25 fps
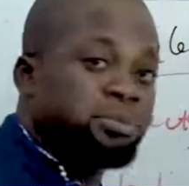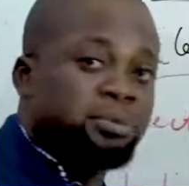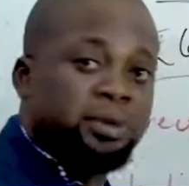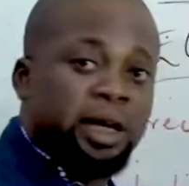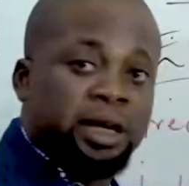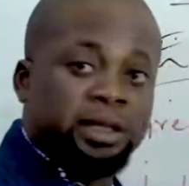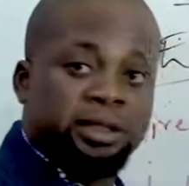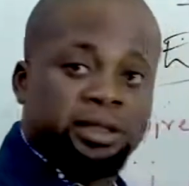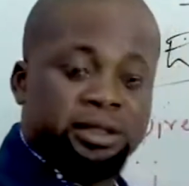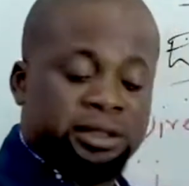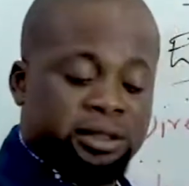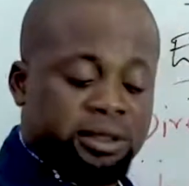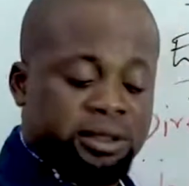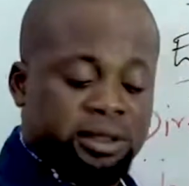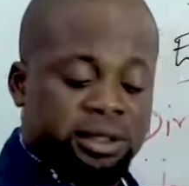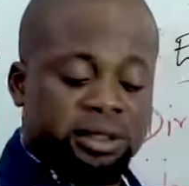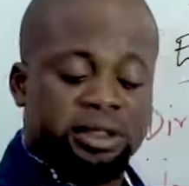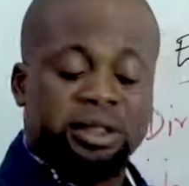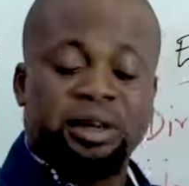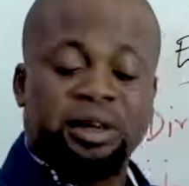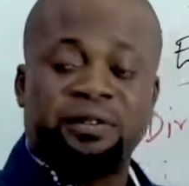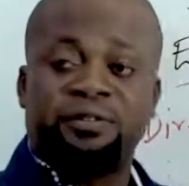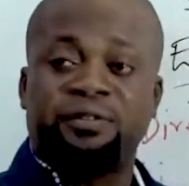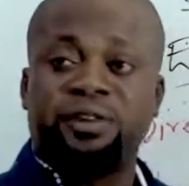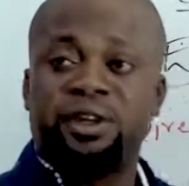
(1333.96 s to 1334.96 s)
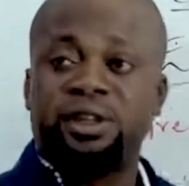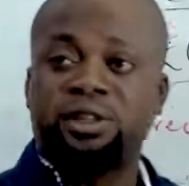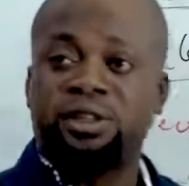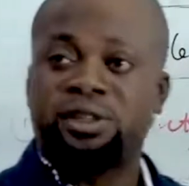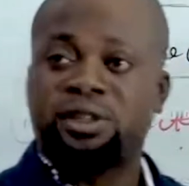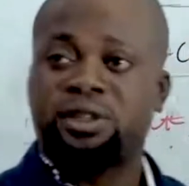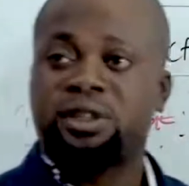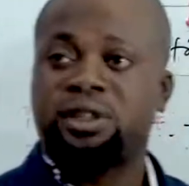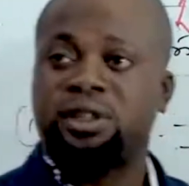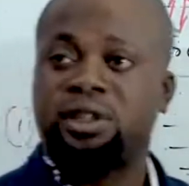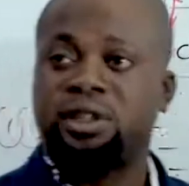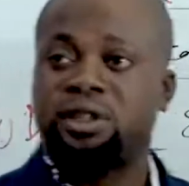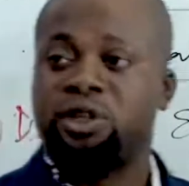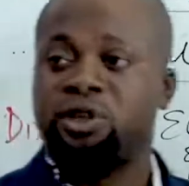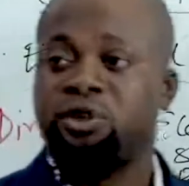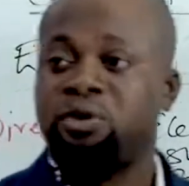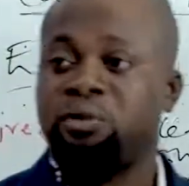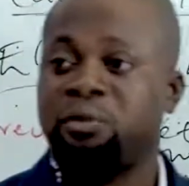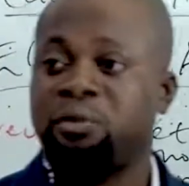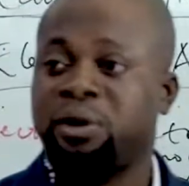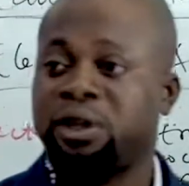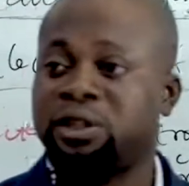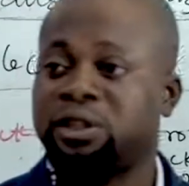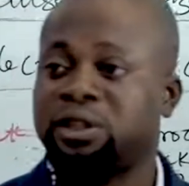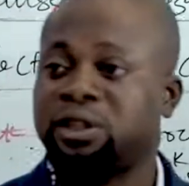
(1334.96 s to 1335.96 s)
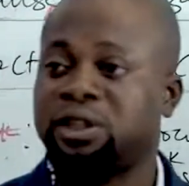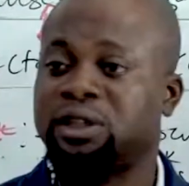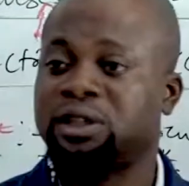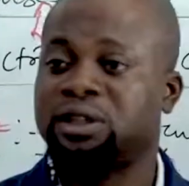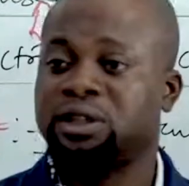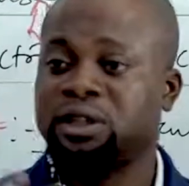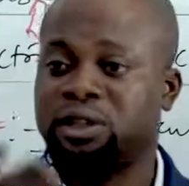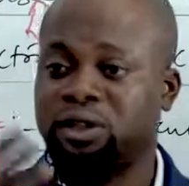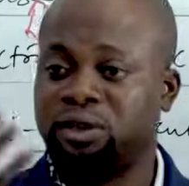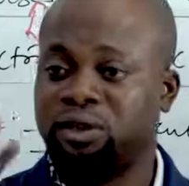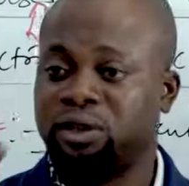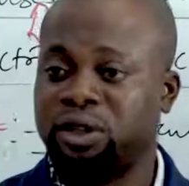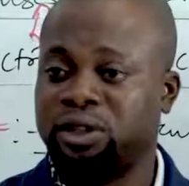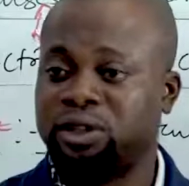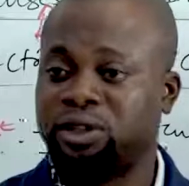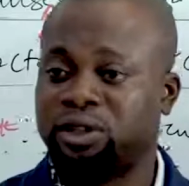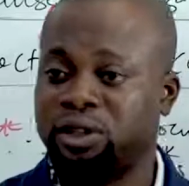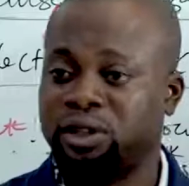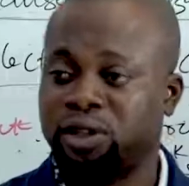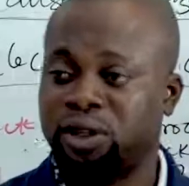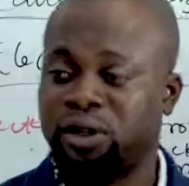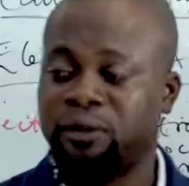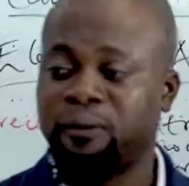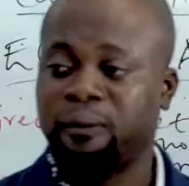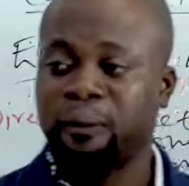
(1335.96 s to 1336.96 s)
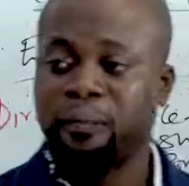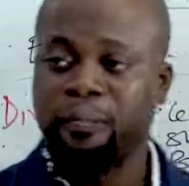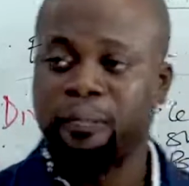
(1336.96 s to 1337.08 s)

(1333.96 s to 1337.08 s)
as it affects the human scene. And you can see